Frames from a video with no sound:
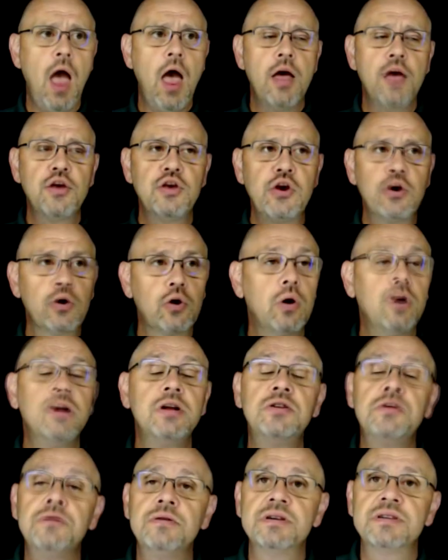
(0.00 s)
you're going to
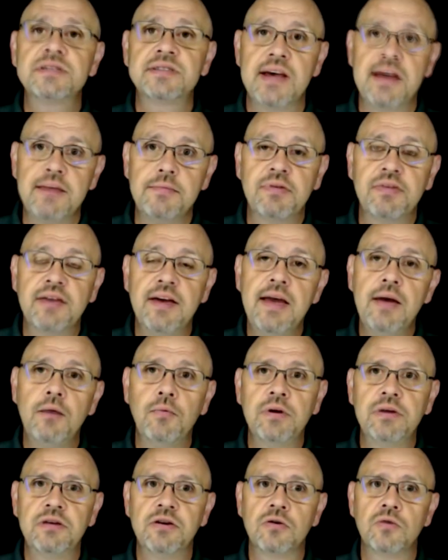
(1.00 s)
do the same thing
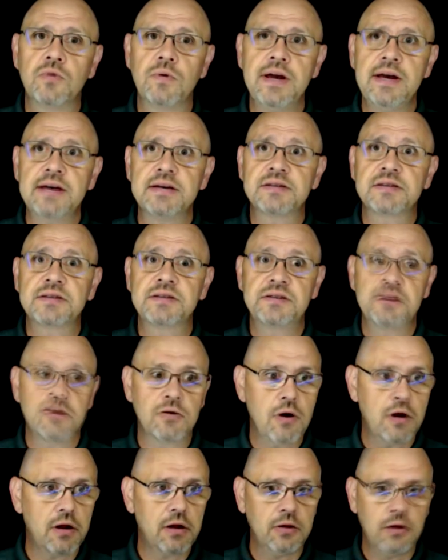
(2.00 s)
with your risks. You're
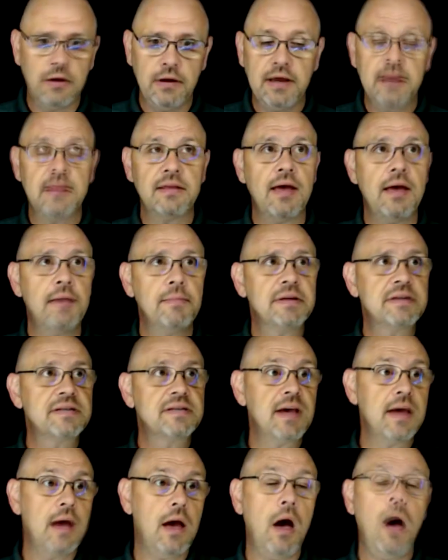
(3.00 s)
going to look at them and
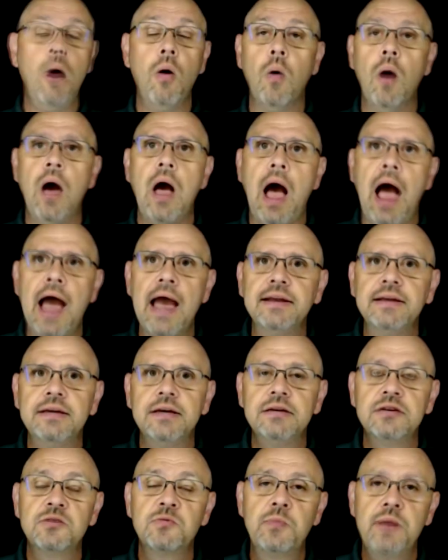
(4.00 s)
say, oh, I
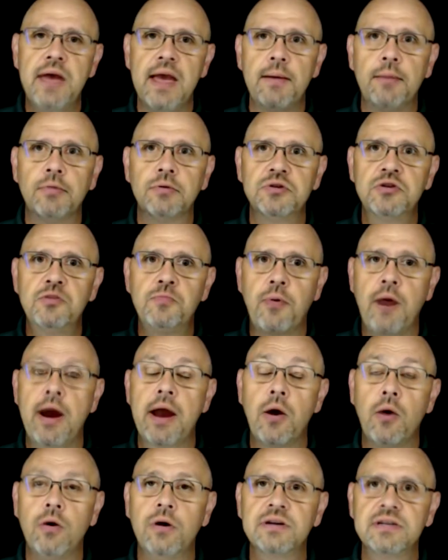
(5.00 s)
need to be able to
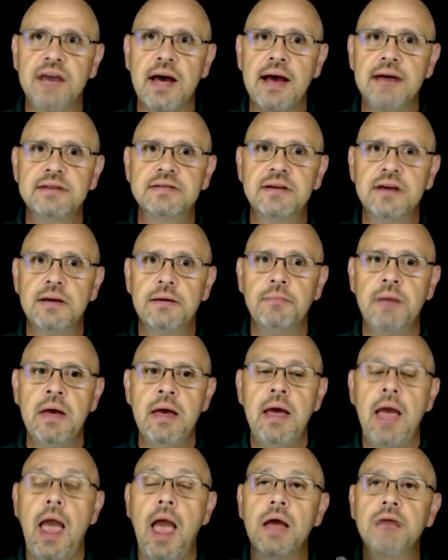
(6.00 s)
prioritize them
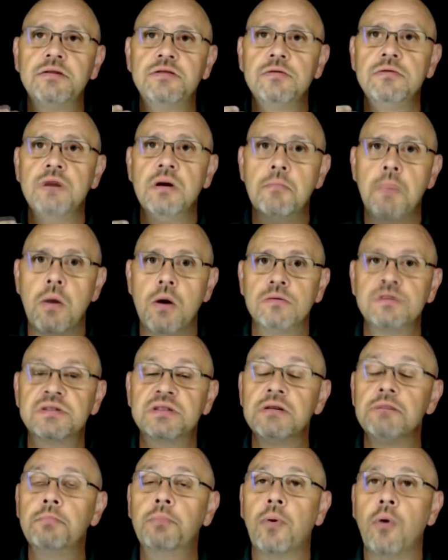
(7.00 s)
and do the most
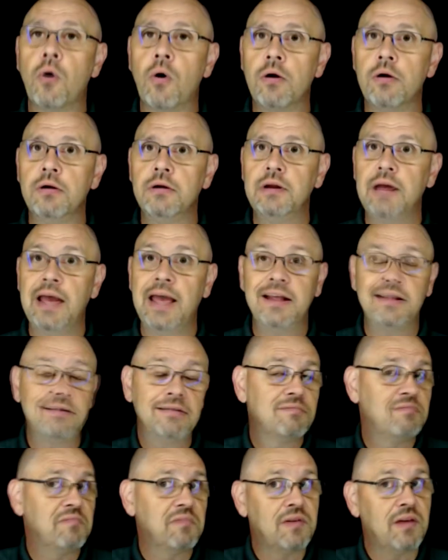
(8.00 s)
important, and
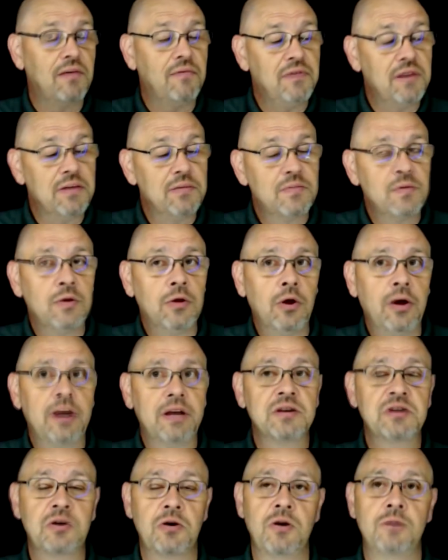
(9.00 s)
if you look
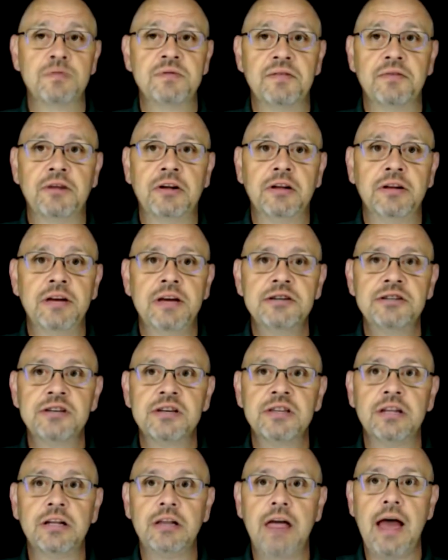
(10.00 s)
in terms of a
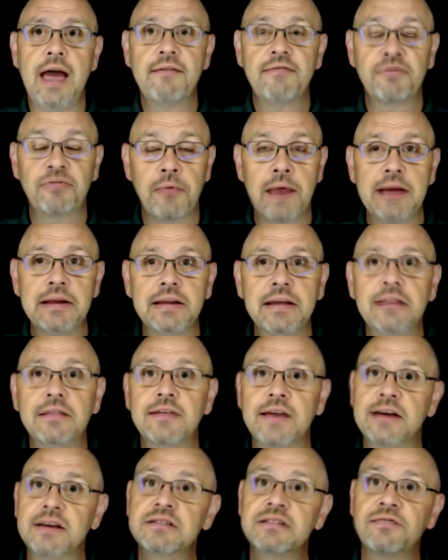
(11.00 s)
clinician, the life-threatening
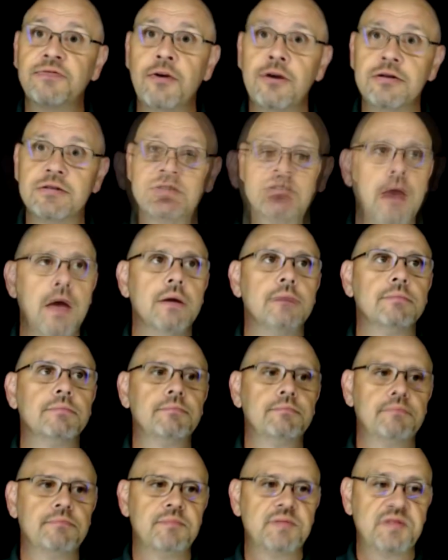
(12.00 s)
things first.
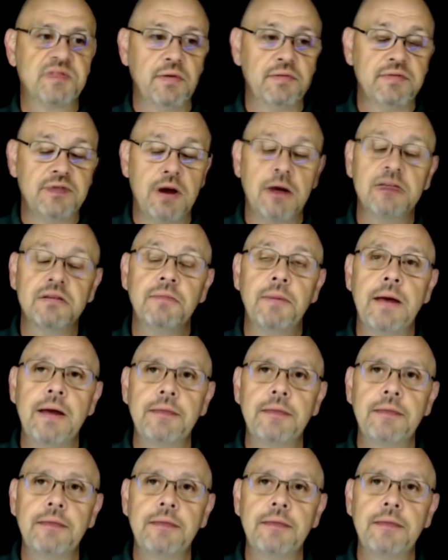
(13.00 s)
So we talked about